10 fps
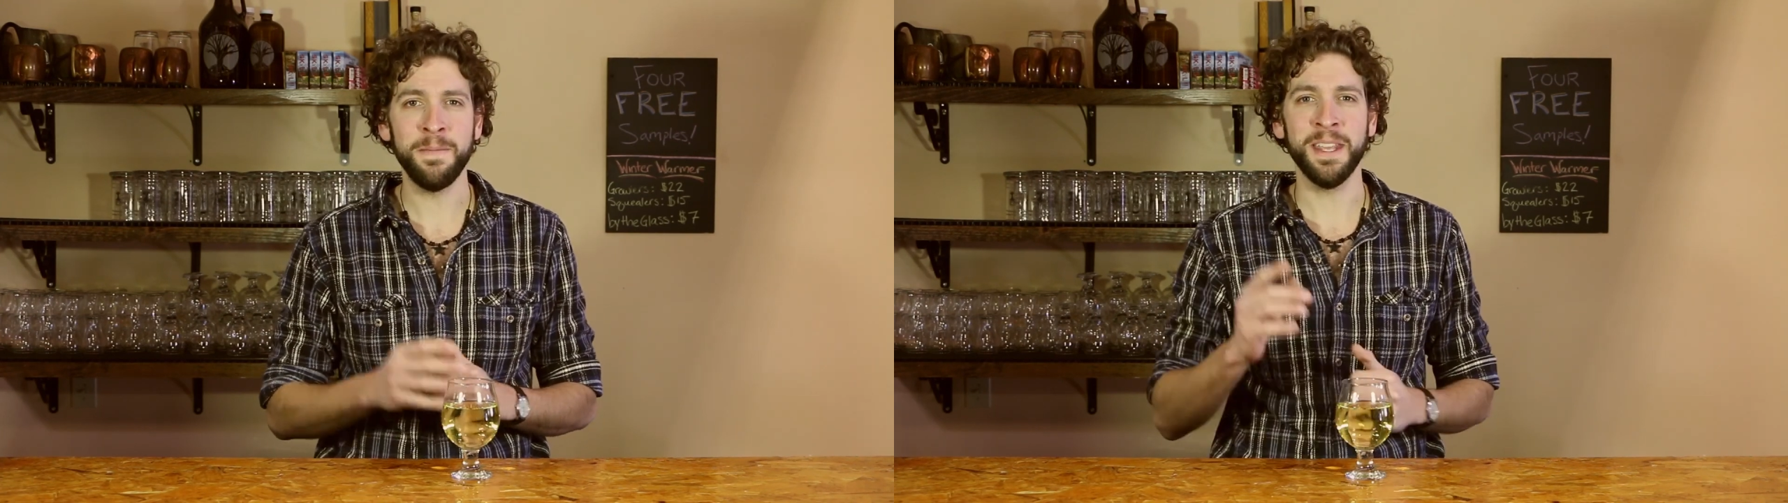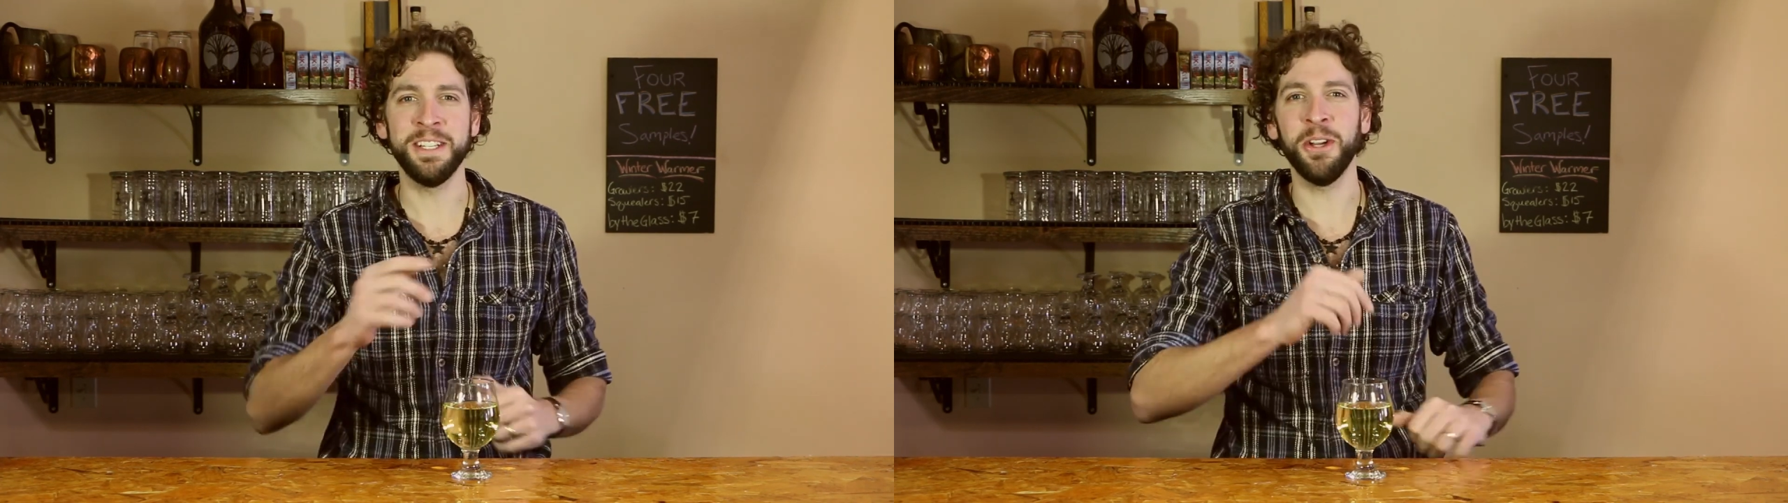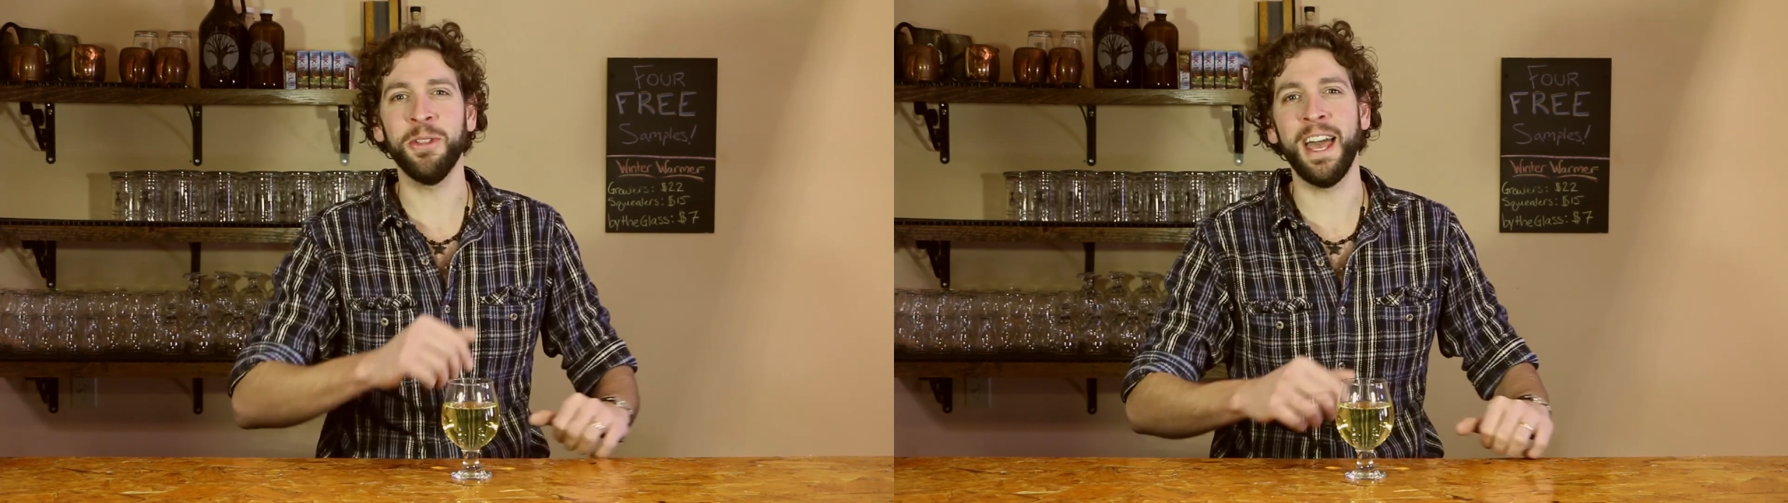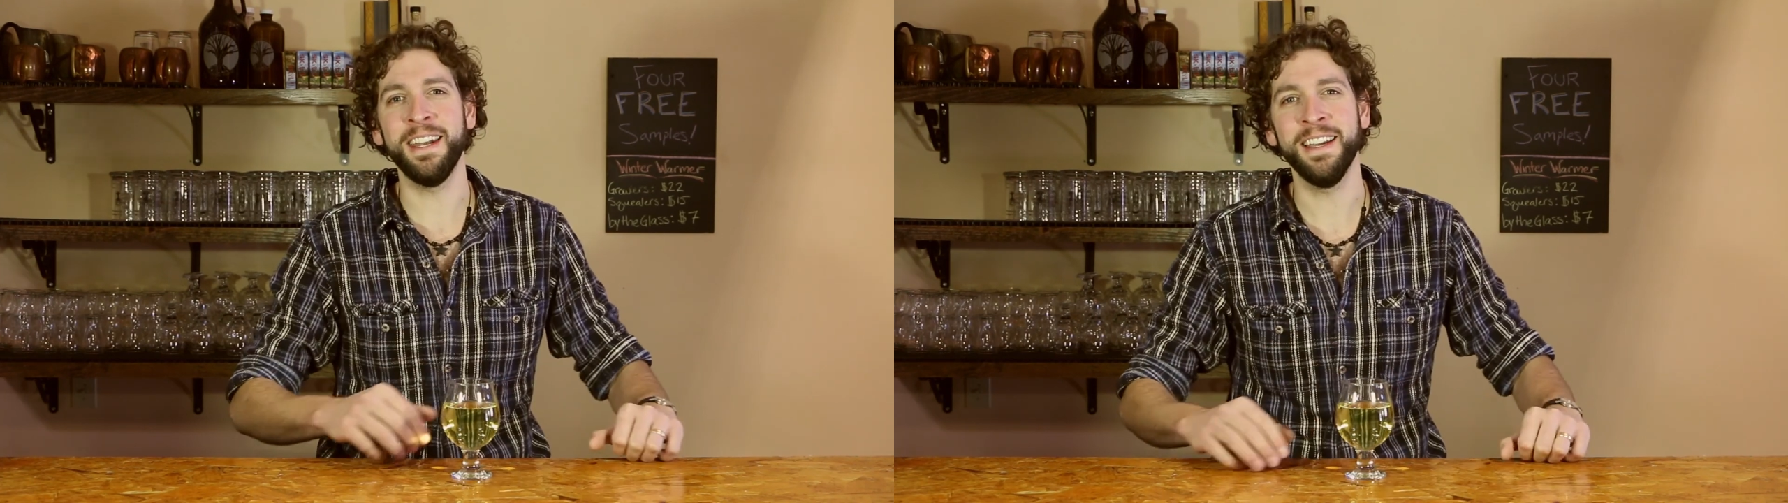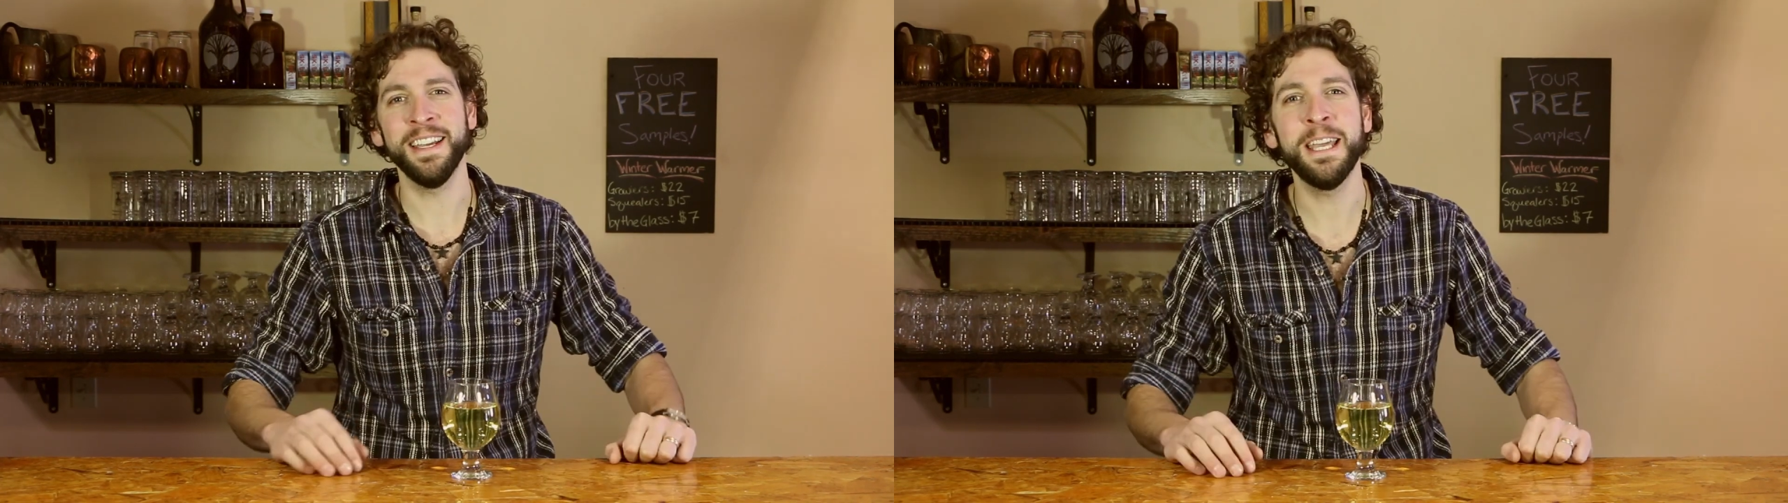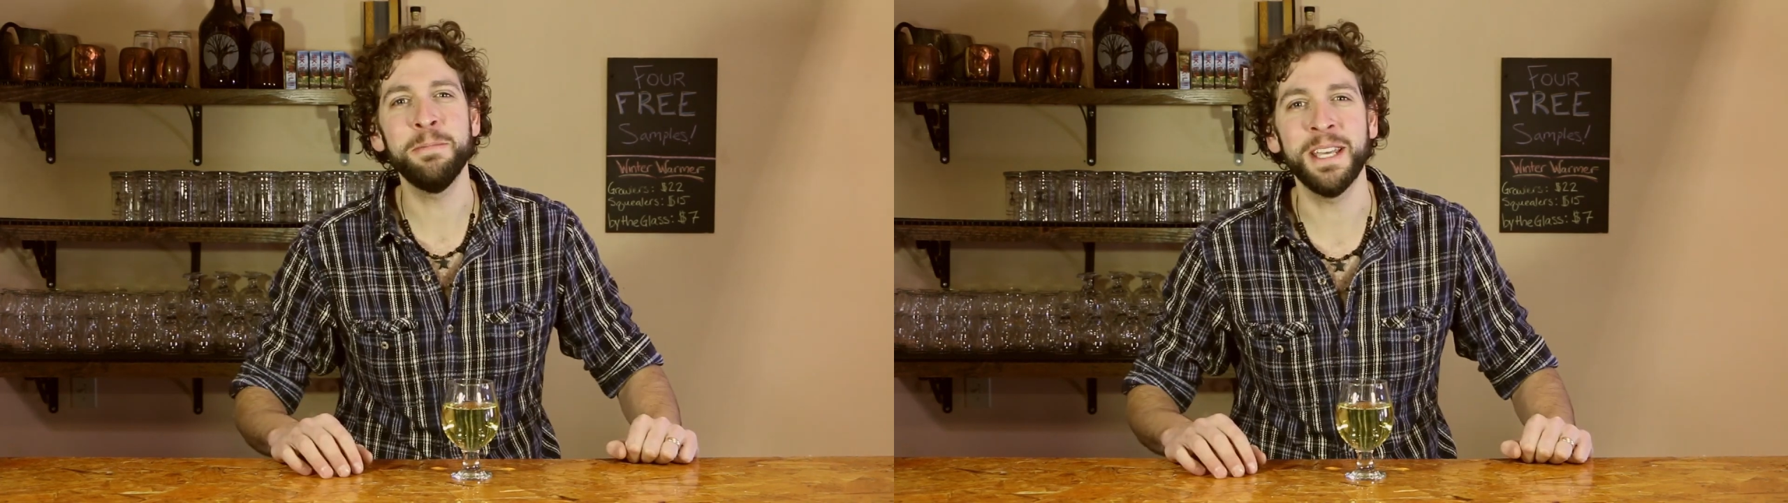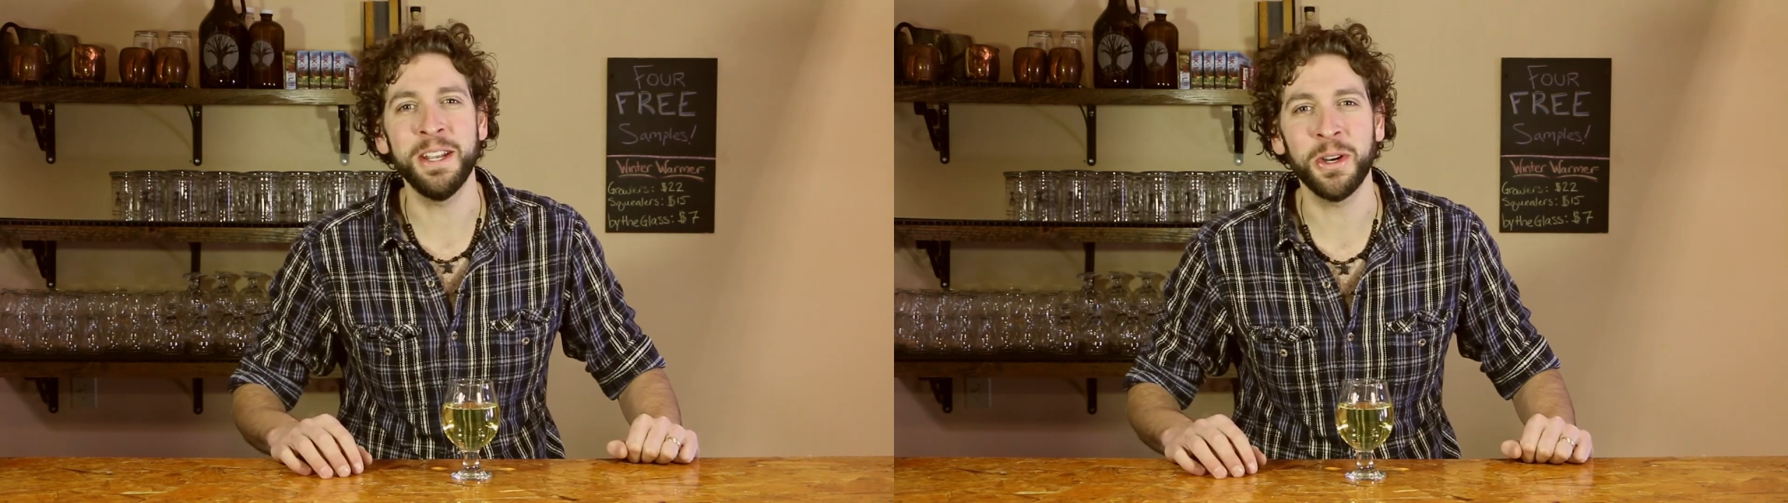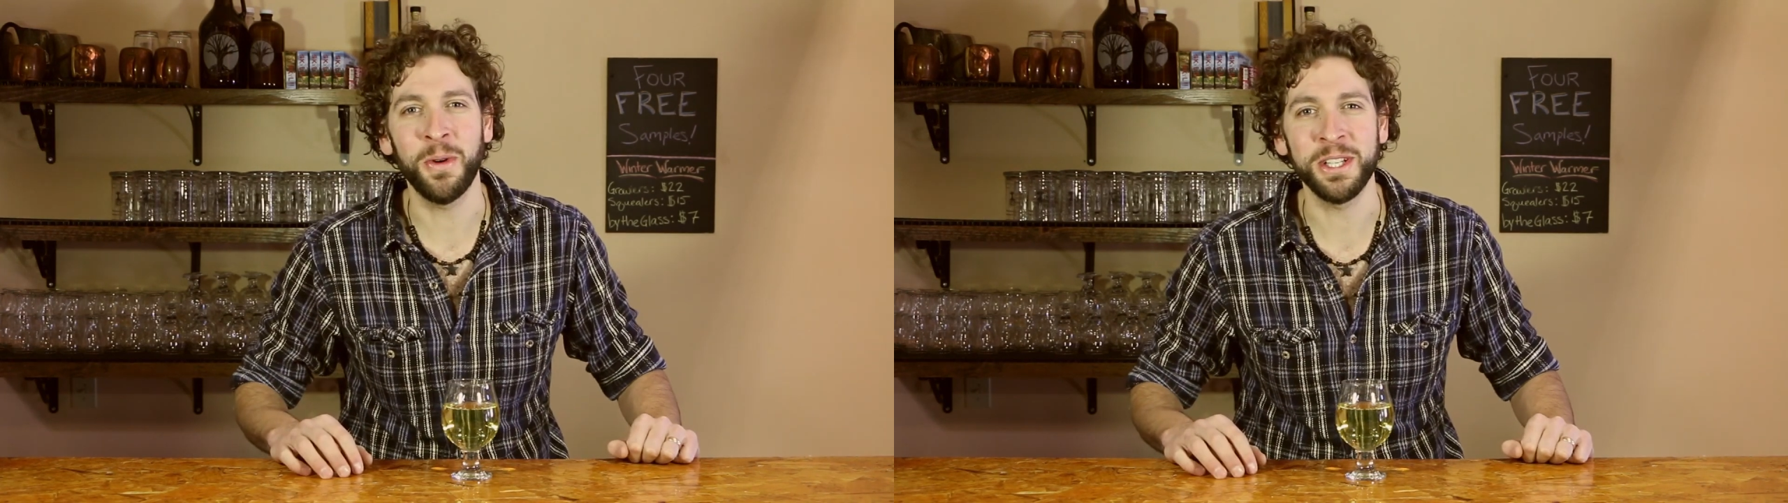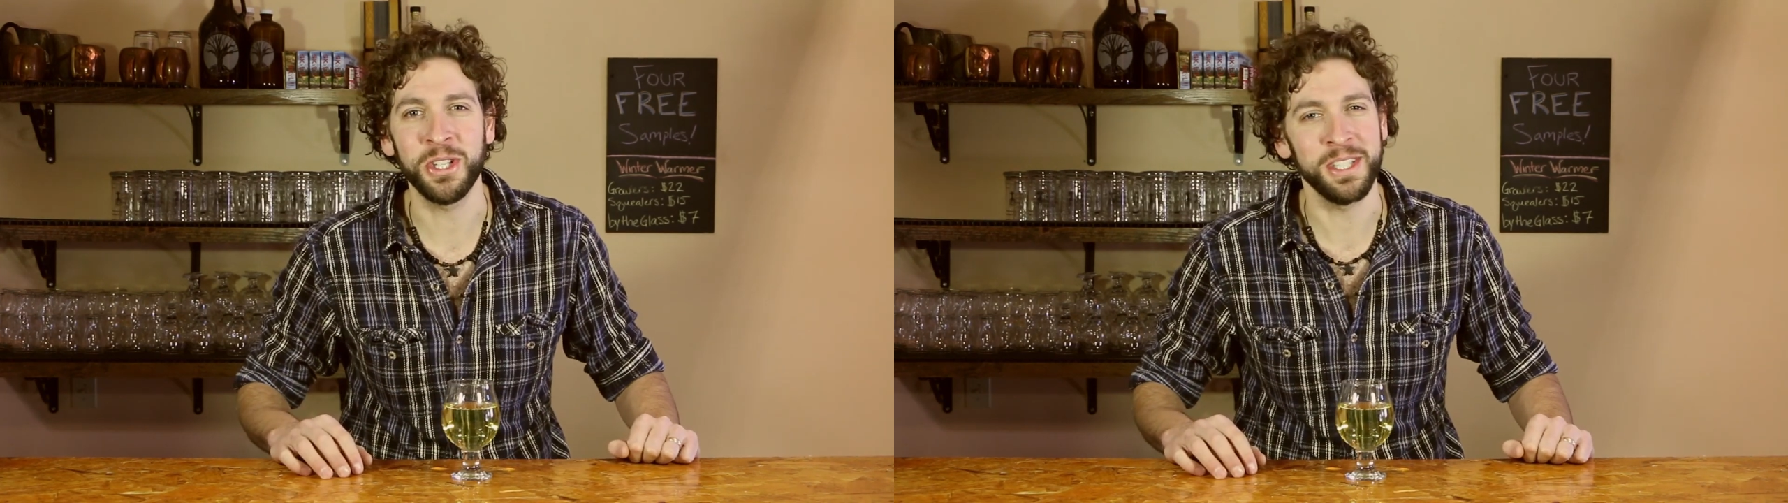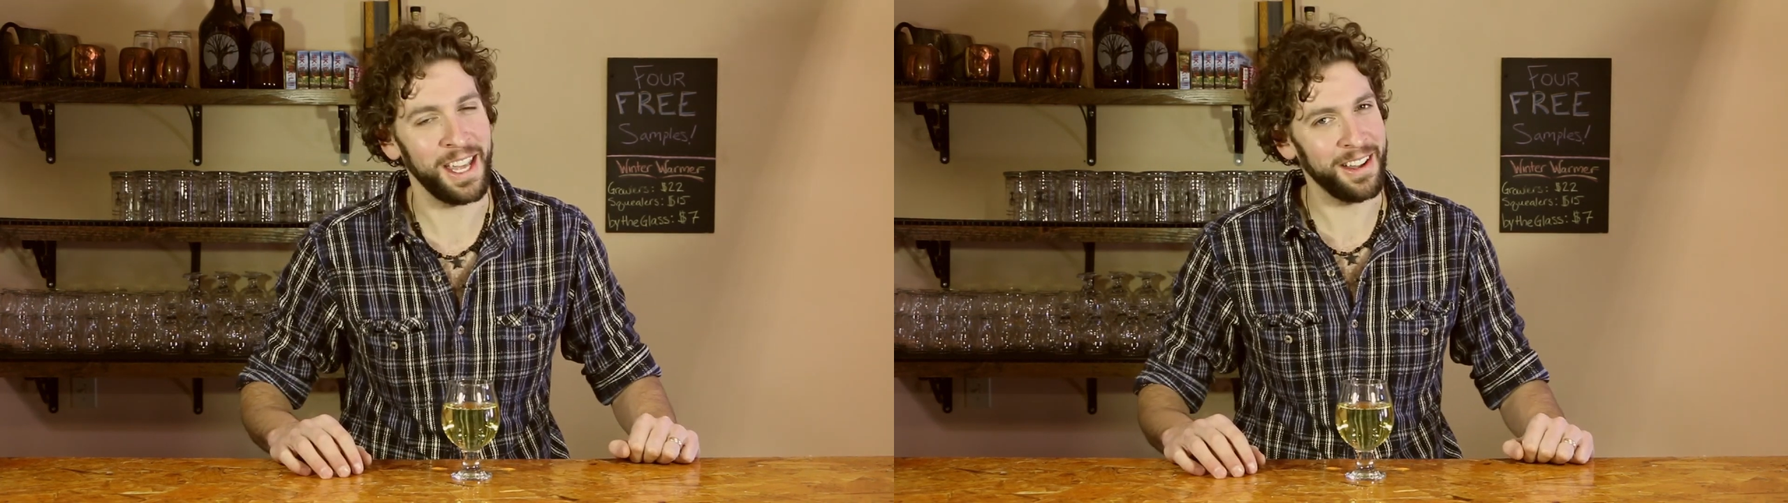Until then, keep sending your
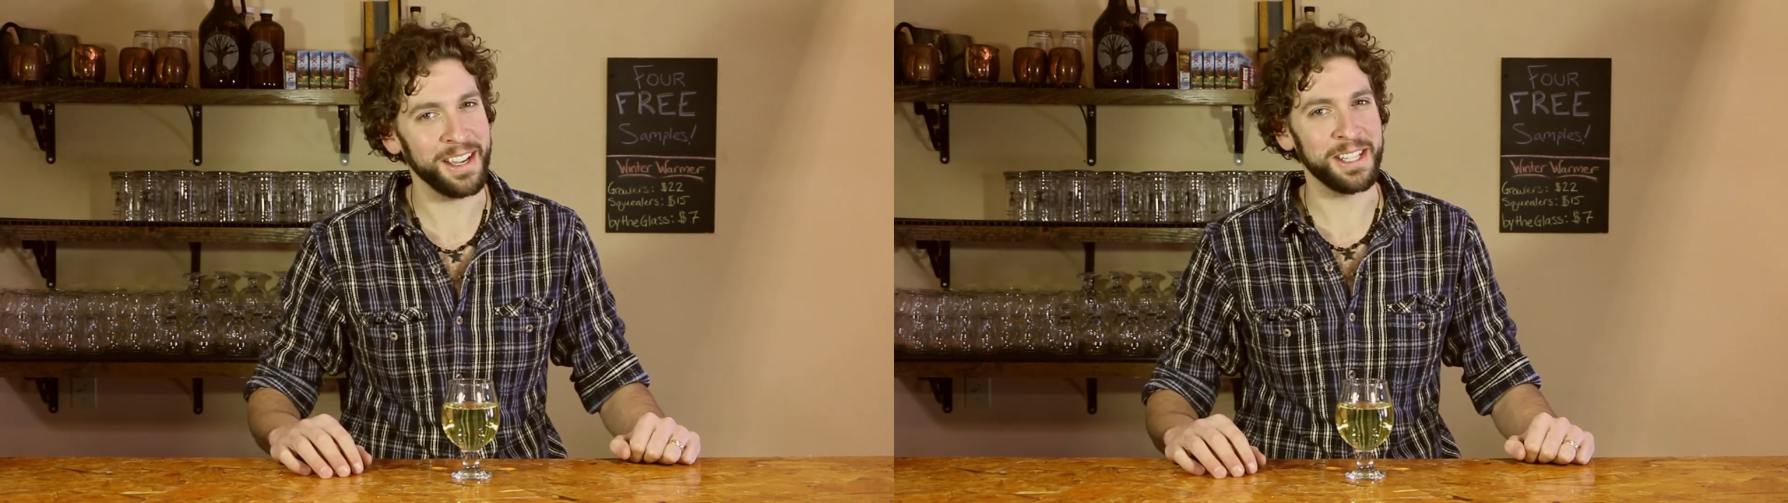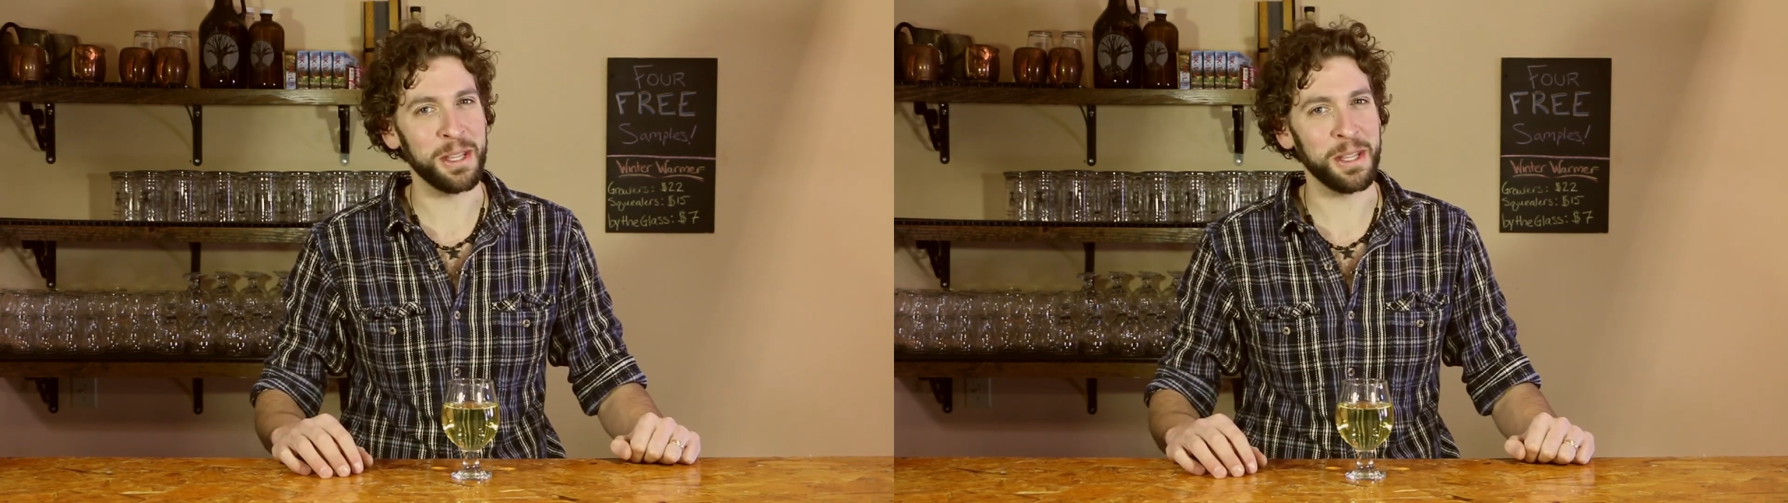questions and I'll get to